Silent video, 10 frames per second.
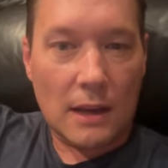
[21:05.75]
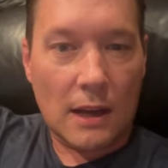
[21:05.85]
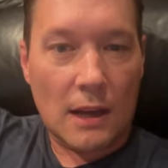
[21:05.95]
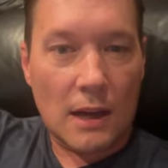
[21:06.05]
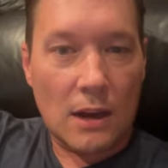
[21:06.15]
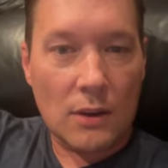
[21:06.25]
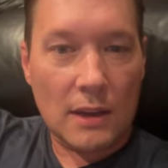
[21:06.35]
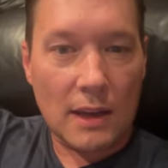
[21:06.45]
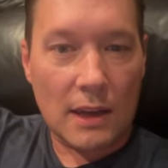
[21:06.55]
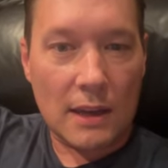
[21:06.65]
Uh,
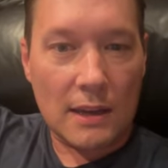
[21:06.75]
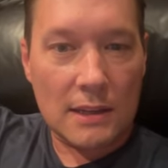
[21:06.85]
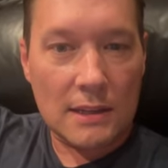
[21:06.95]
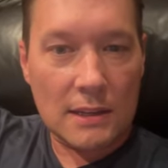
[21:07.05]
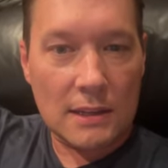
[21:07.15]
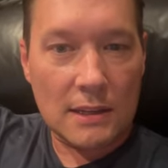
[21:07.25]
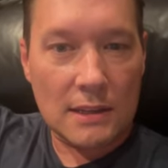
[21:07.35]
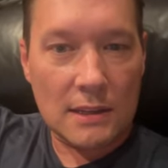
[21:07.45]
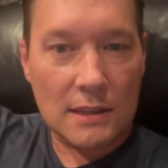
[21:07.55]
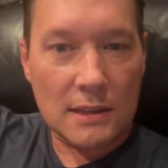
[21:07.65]
okay.
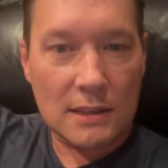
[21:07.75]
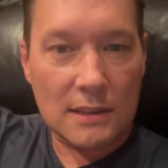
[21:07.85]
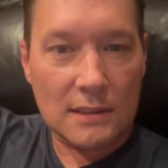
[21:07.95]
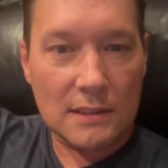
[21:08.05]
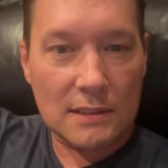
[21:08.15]
Uh,